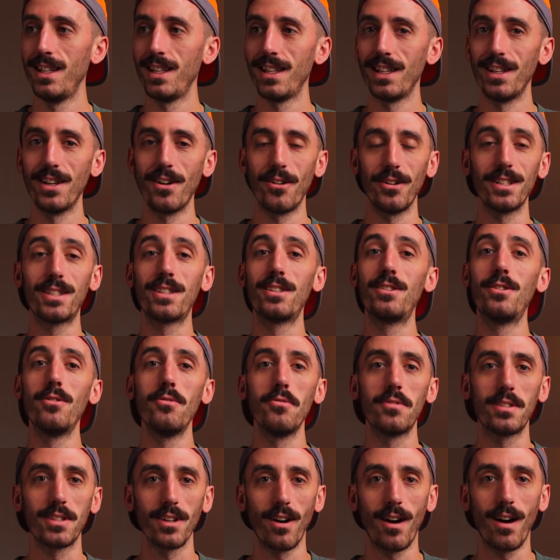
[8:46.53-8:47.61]
it's
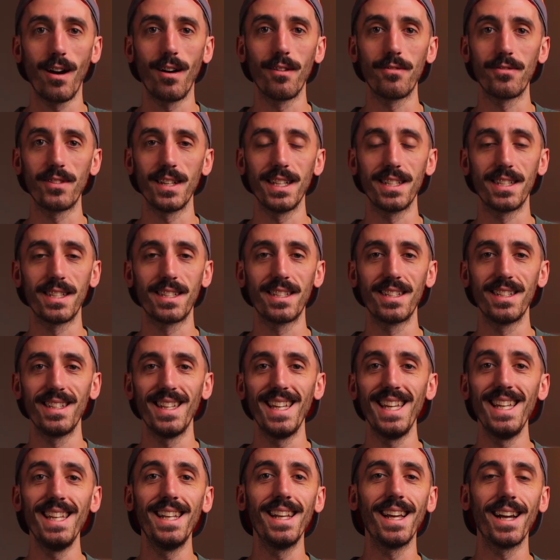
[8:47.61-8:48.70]
too soft. It's
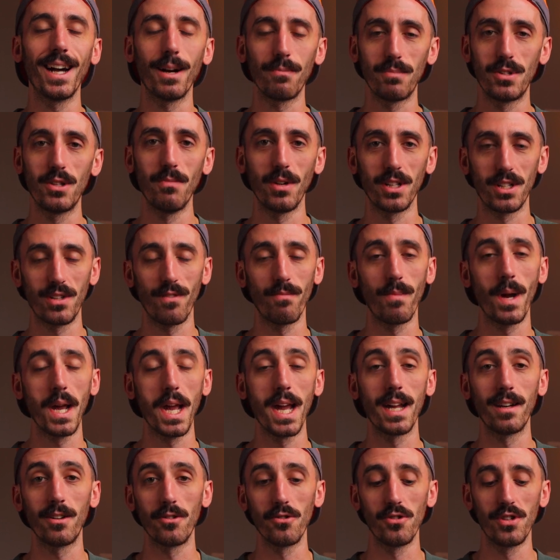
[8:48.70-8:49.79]
eating up too much of my
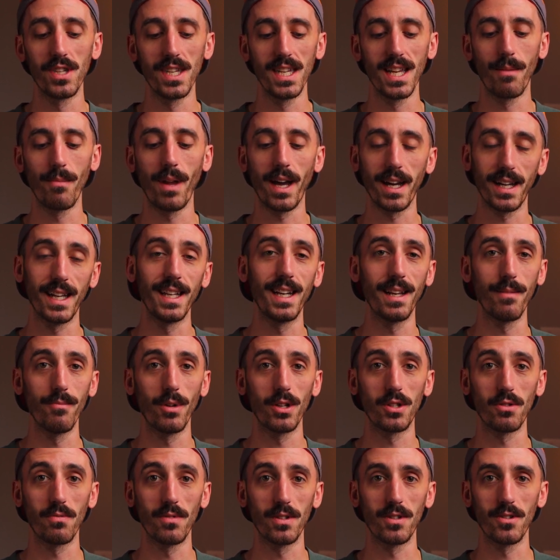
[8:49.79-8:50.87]
energy. I'm not getting
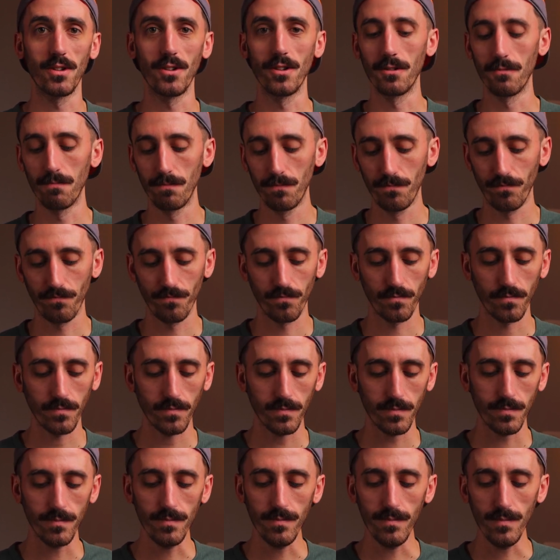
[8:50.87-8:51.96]
much return.
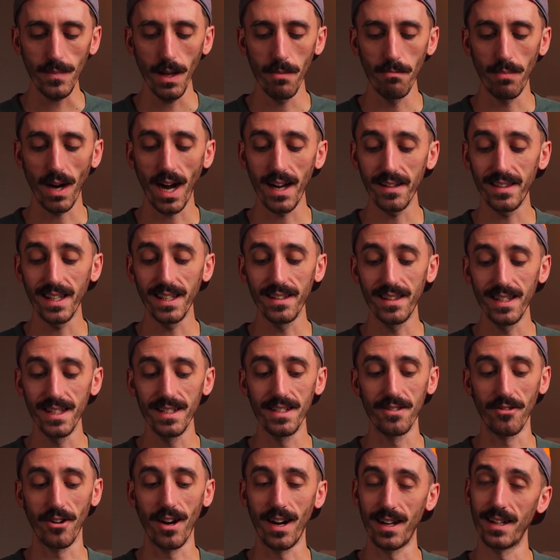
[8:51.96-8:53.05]
But I think
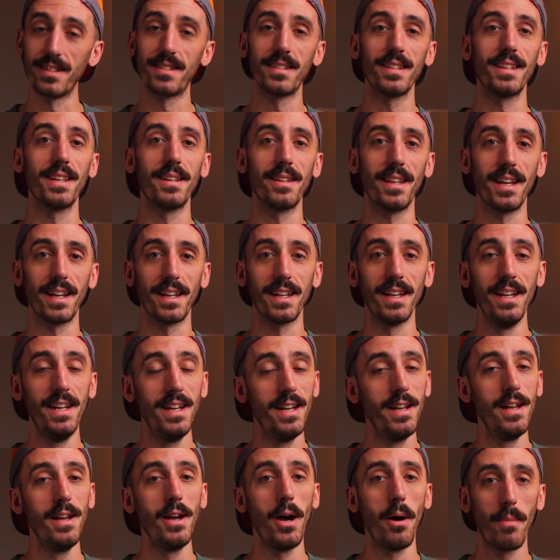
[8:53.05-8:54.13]
these are honestly
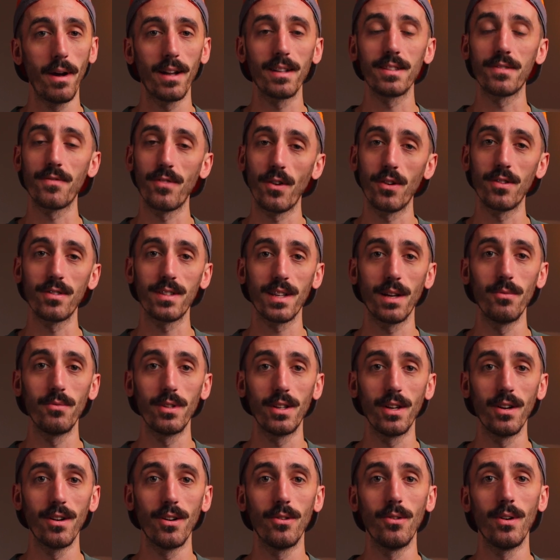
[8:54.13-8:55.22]
about as far as I would
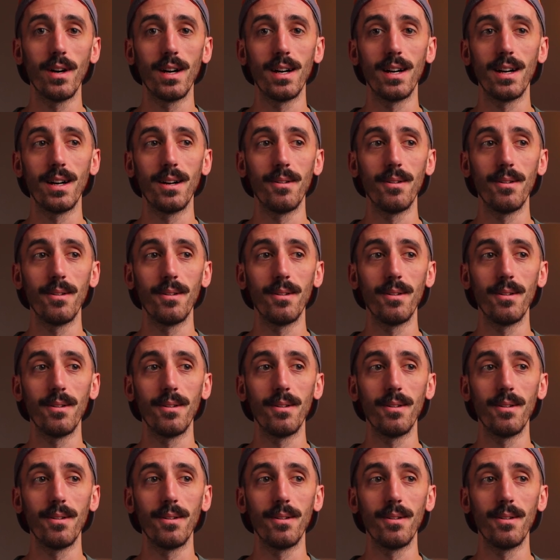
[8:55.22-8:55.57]
go.